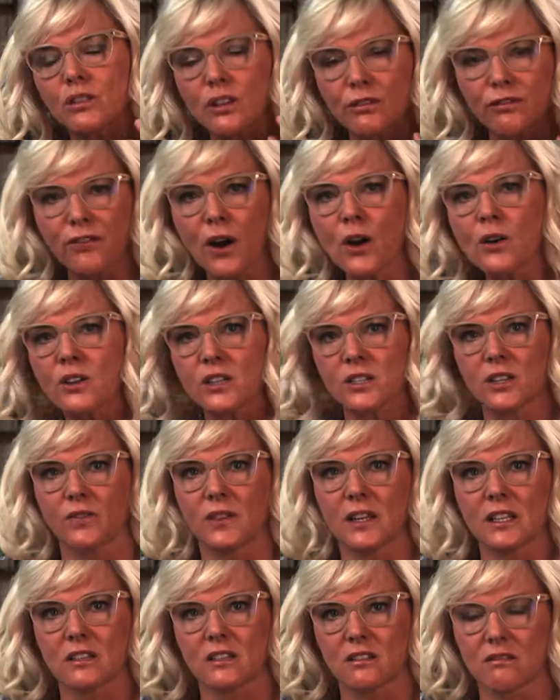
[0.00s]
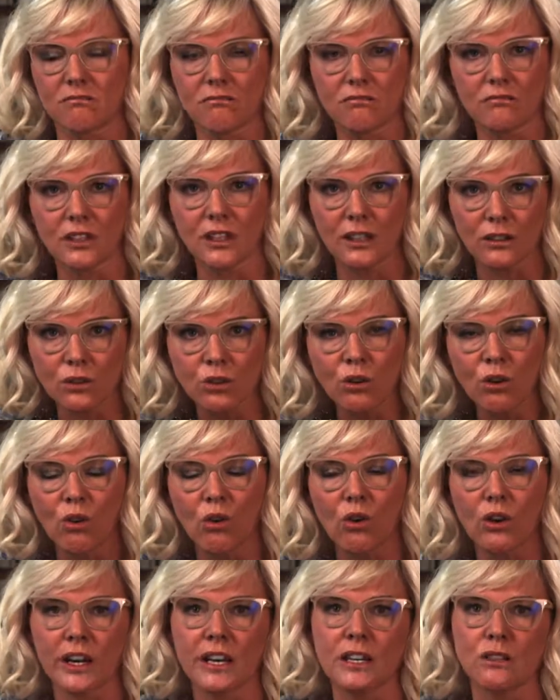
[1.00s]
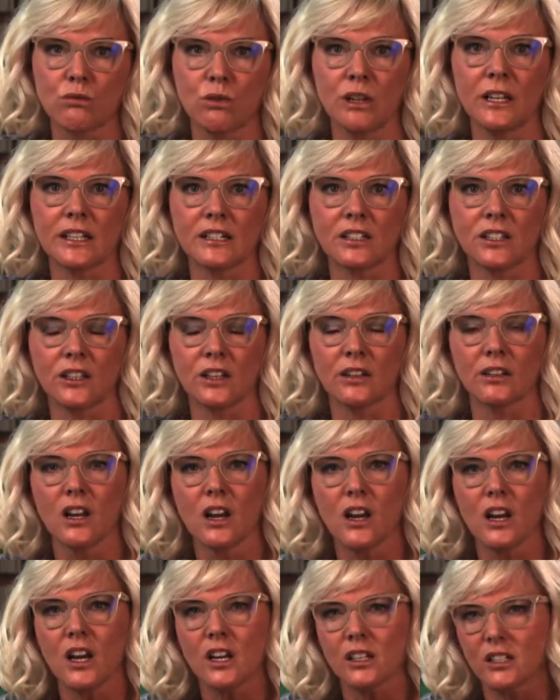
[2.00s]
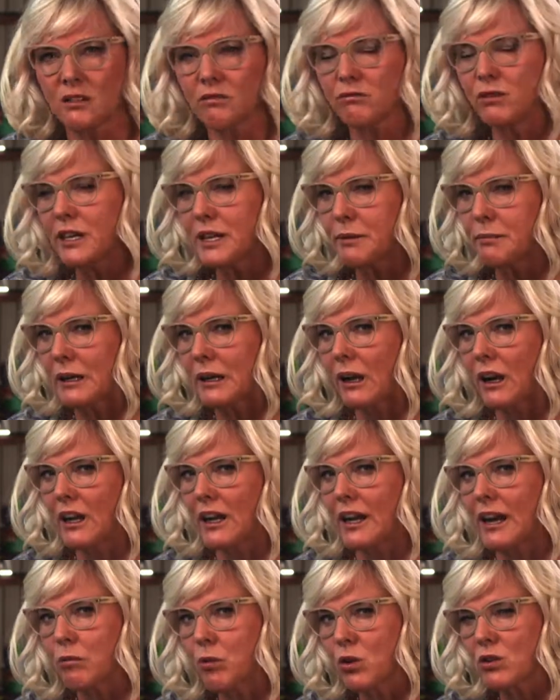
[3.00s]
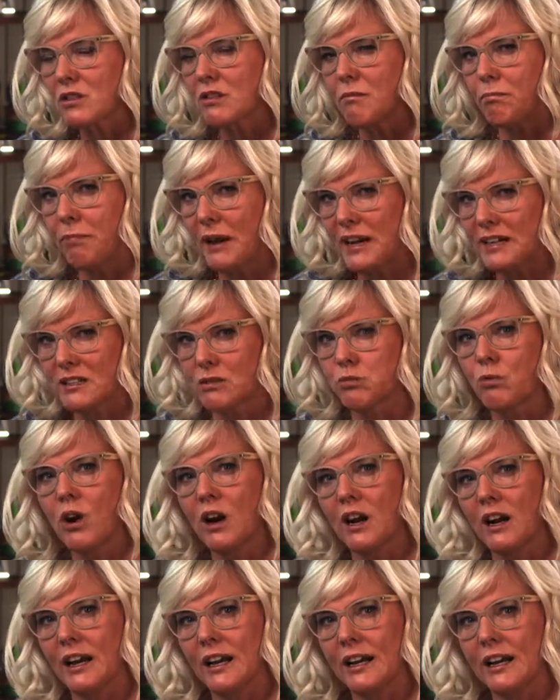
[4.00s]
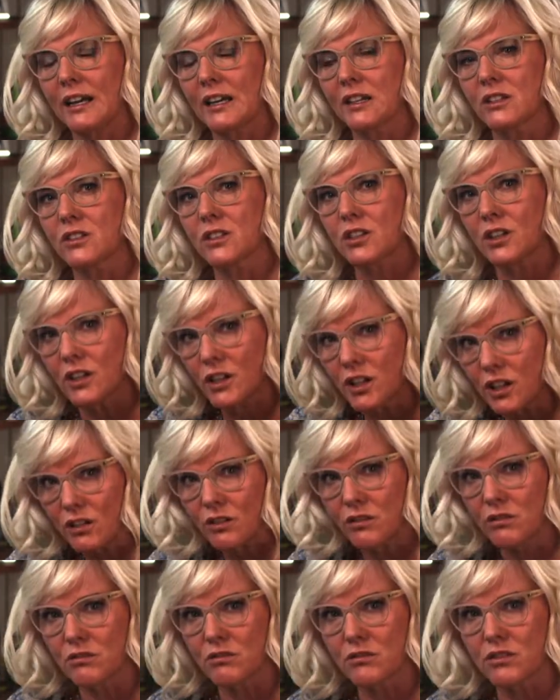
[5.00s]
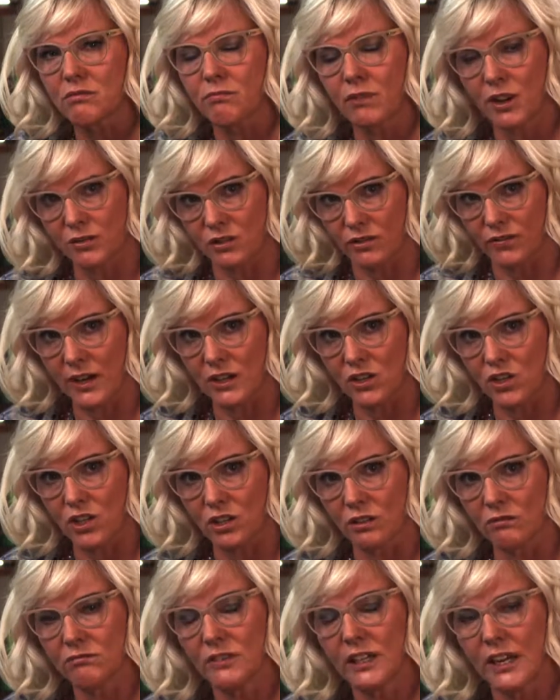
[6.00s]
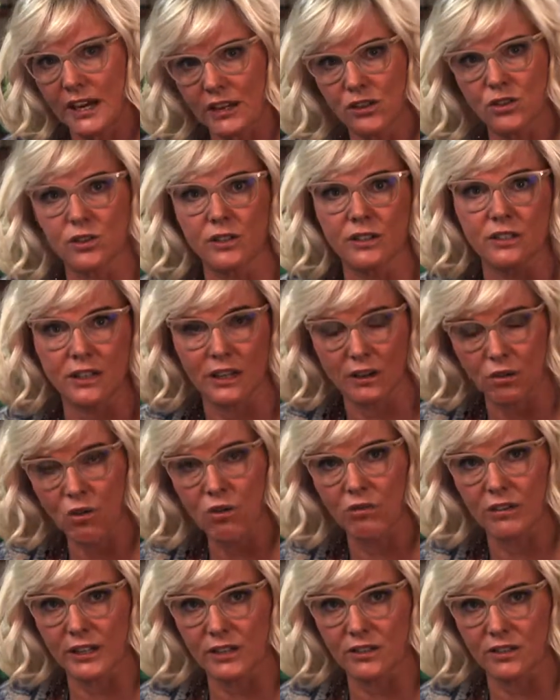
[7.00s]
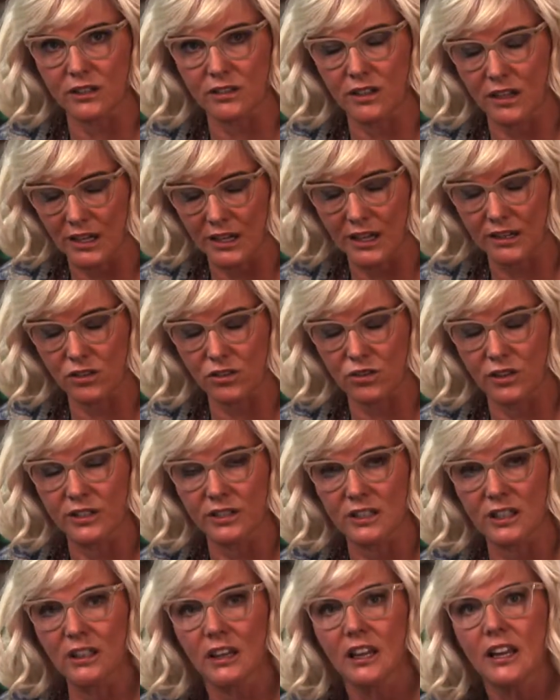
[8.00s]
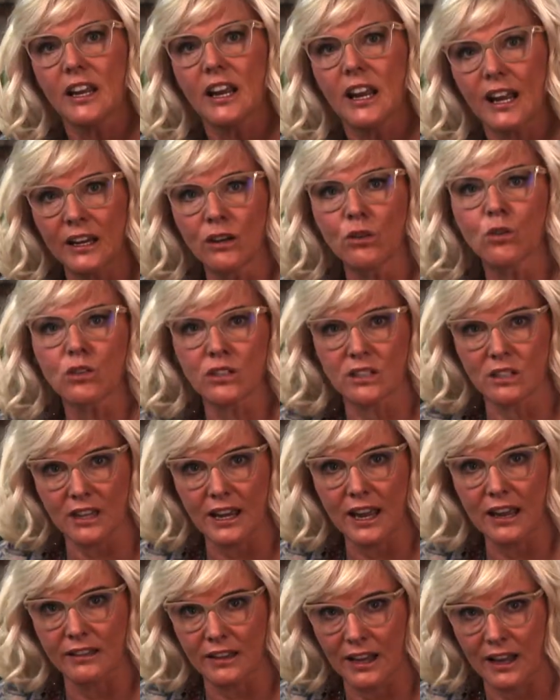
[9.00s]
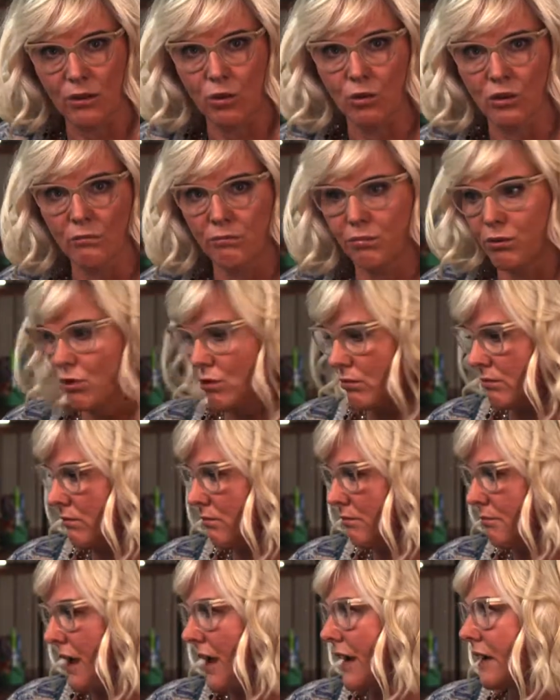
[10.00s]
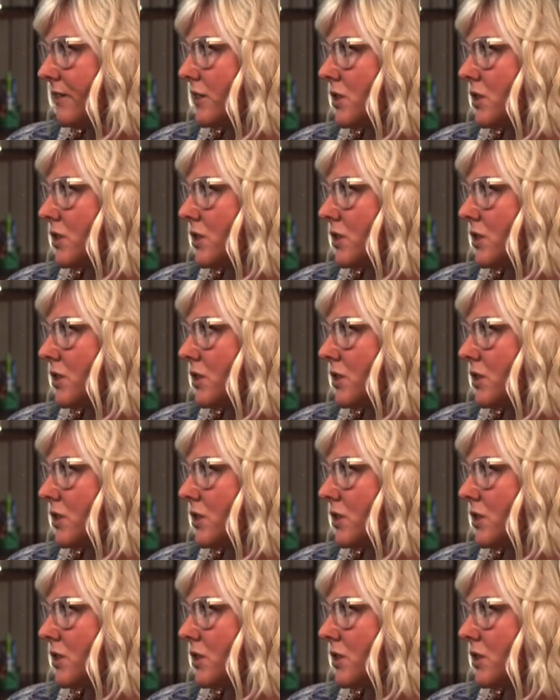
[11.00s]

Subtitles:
the focus of this little talk is really to really be clear what's the best way to use motivation, intrinsic or extrinsic, in order to get that all-important behaviour